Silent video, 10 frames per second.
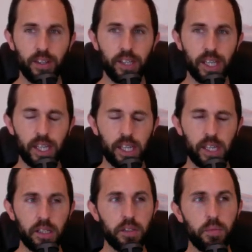
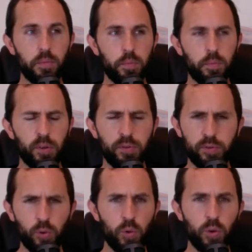And
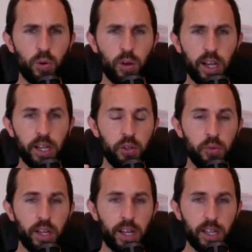before I knew
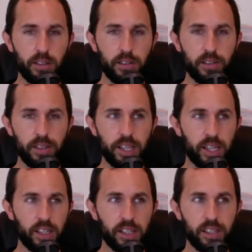that, like